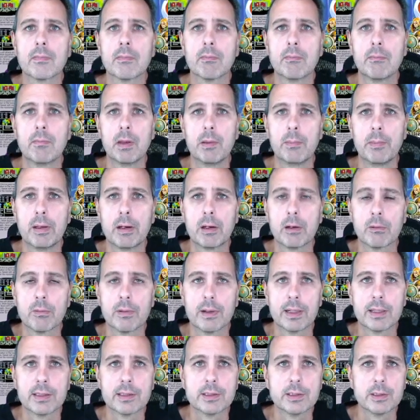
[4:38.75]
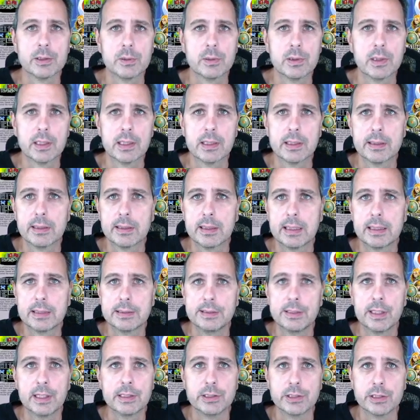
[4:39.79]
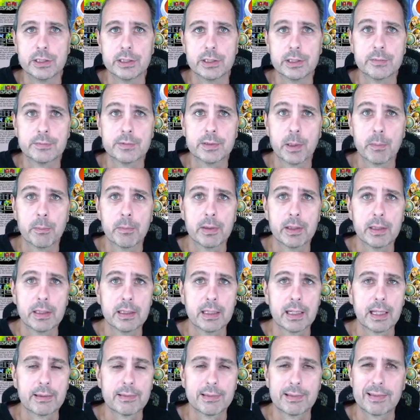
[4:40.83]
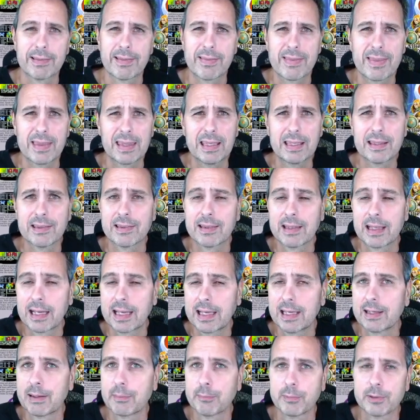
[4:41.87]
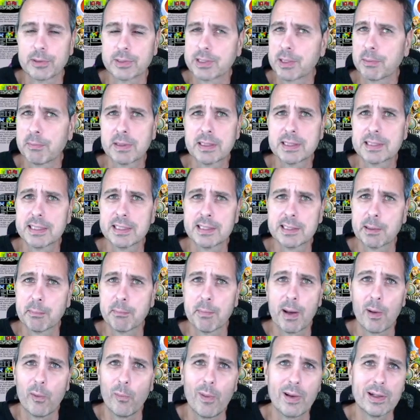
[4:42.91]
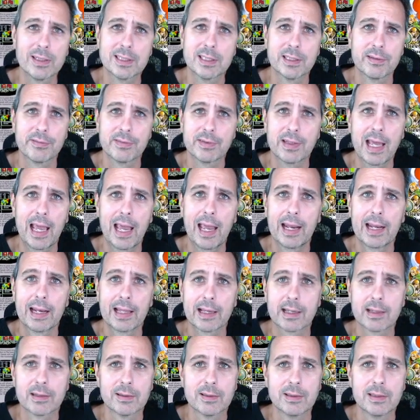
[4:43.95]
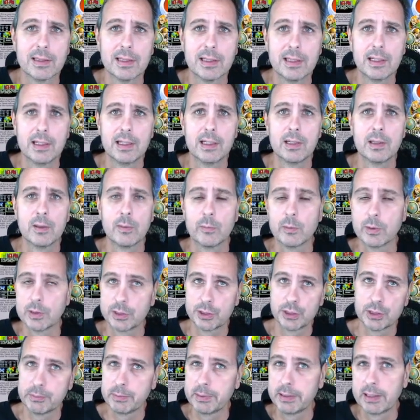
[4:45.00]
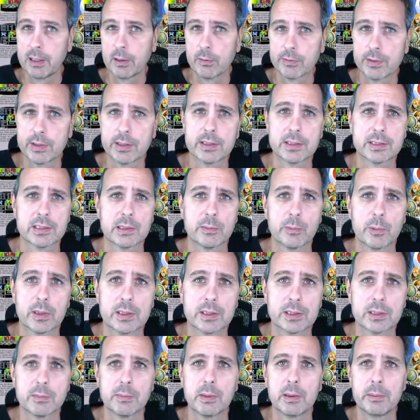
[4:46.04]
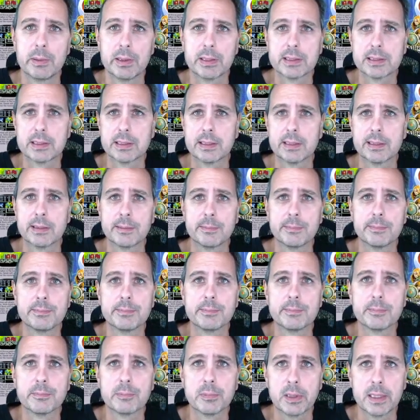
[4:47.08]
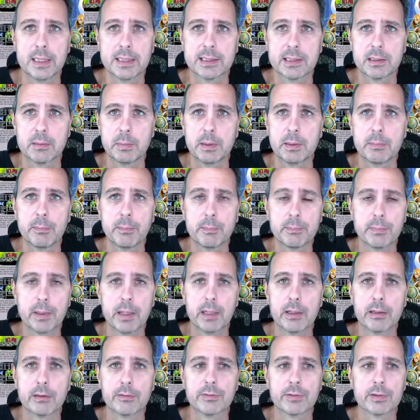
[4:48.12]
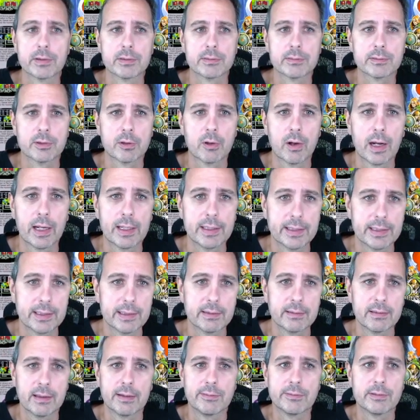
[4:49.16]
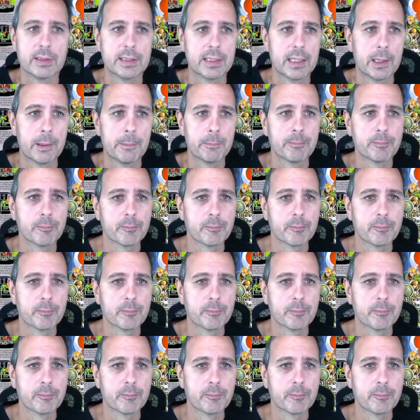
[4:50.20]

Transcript: Maybe I'll run into a dungeon of something. I think again, there's something that says something about west of Canuck, which should be over here somewhere. So maybe it's a place that'll be better for grinding and leveling up.